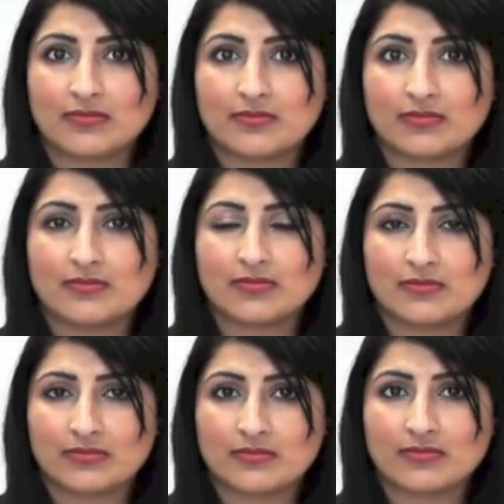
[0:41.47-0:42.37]

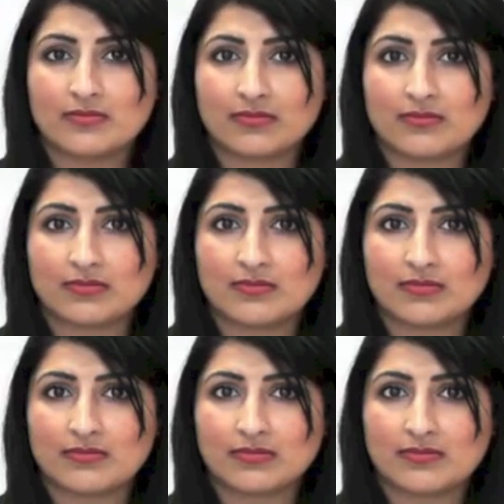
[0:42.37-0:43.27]

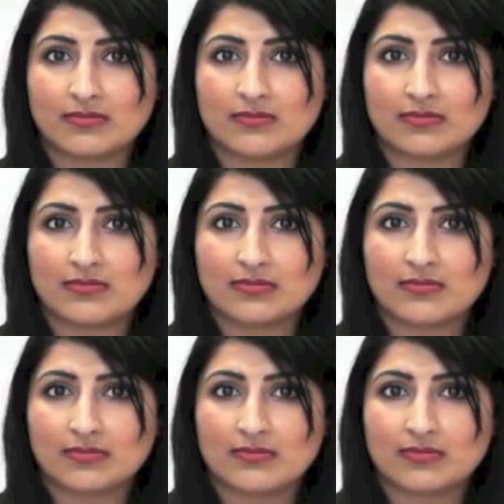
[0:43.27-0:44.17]

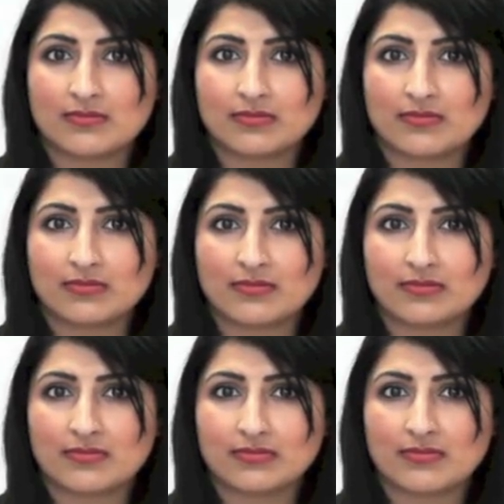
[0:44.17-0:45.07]

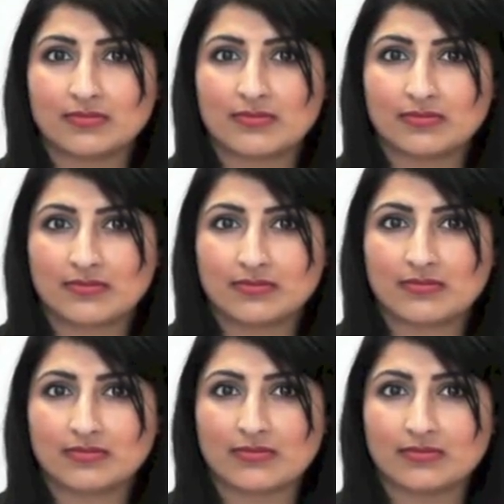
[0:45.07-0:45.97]

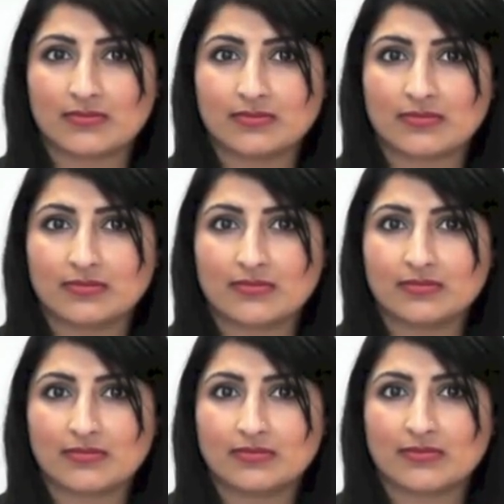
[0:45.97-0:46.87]

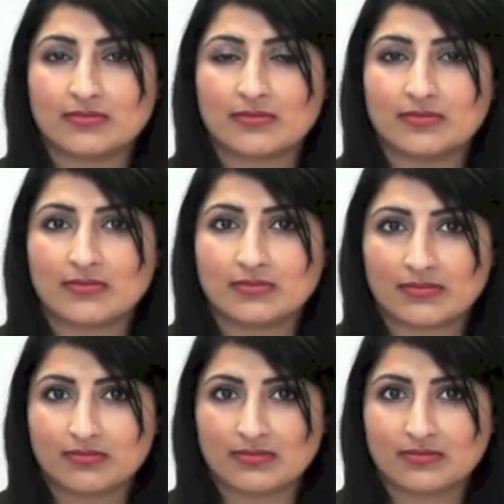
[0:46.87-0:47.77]

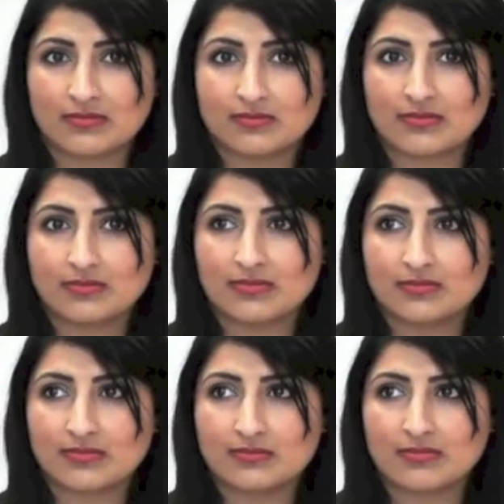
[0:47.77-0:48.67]

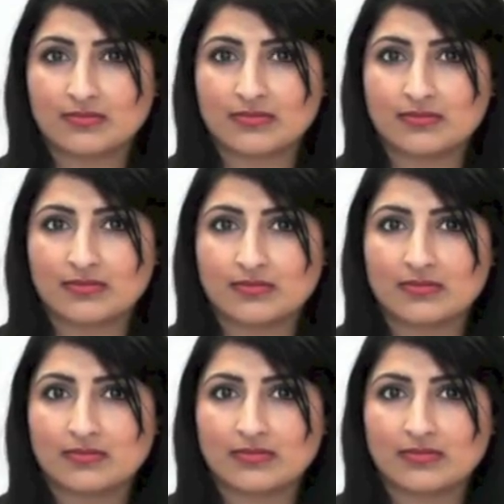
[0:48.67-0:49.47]
(silent)